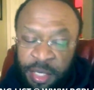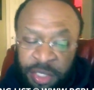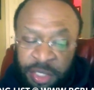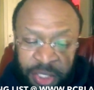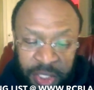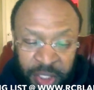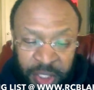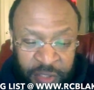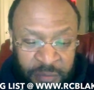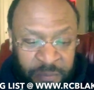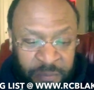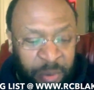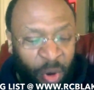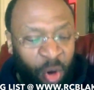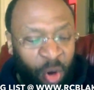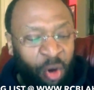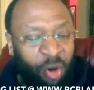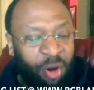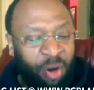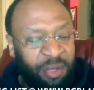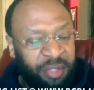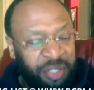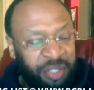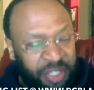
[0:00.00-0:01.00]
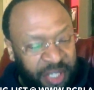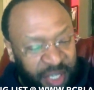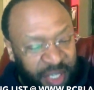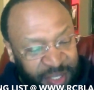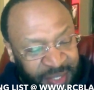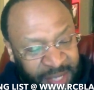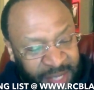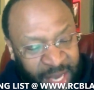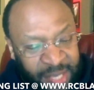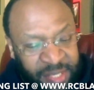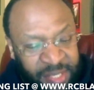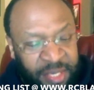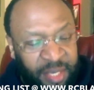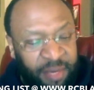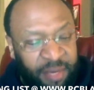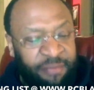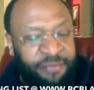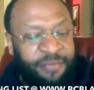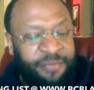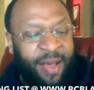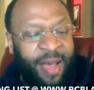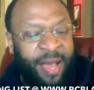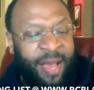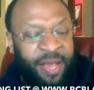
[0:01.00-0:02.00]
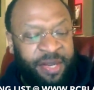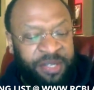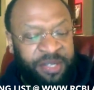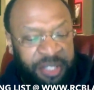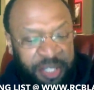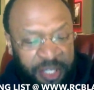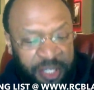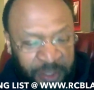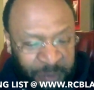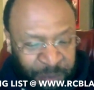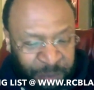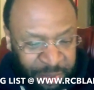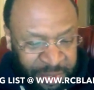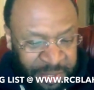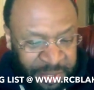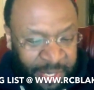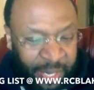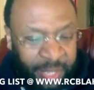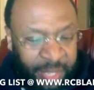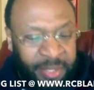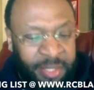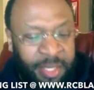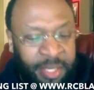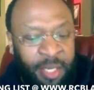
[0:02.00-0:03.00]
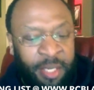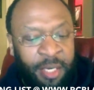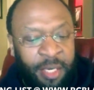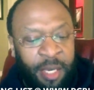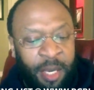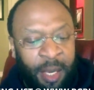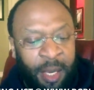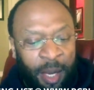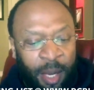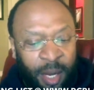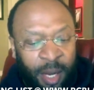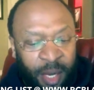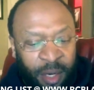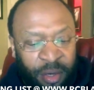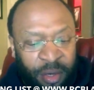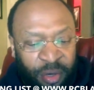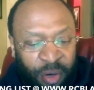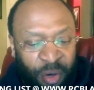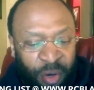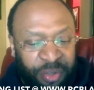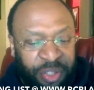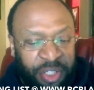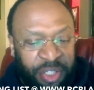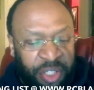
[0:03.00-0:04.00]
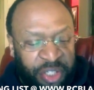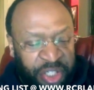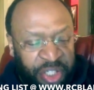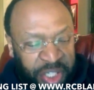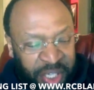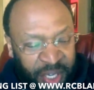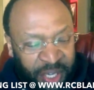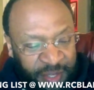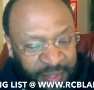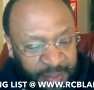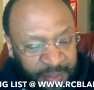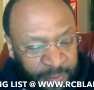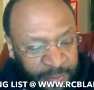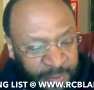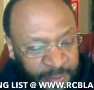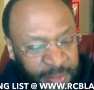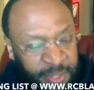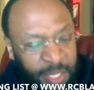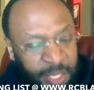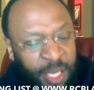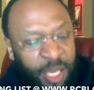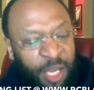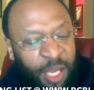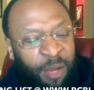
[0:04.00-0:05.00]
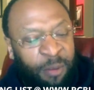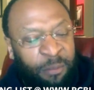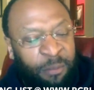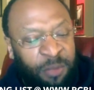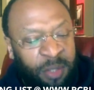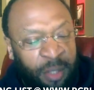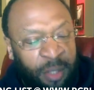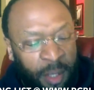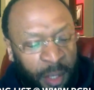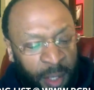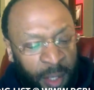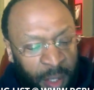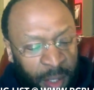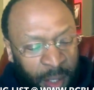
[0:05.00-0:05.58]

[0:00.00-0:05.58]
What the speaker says: She is born, she is identified, she is protected and nurtured, she is esteemed,